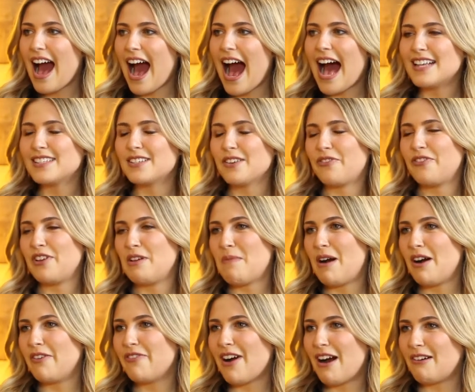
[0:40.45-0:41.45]
as a
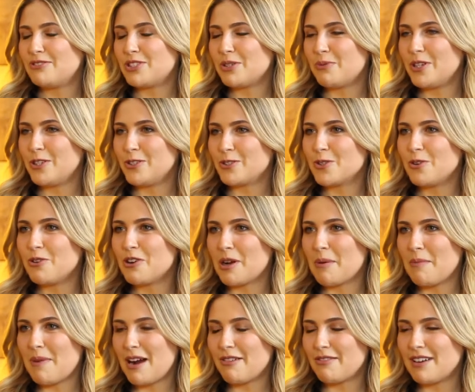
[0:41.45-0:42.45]
female founder, when you're talking
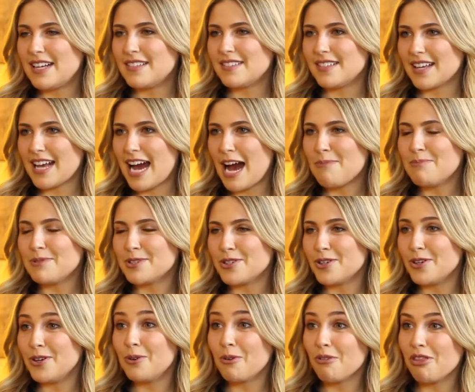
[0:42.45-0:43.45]
about raising
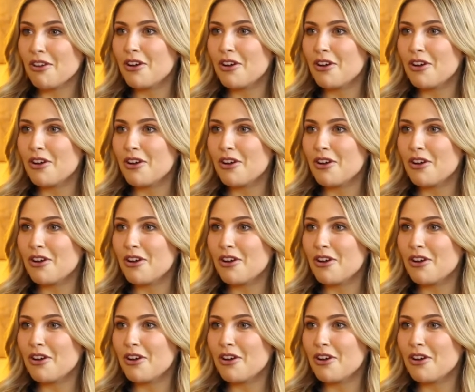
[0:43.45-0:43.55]
capital,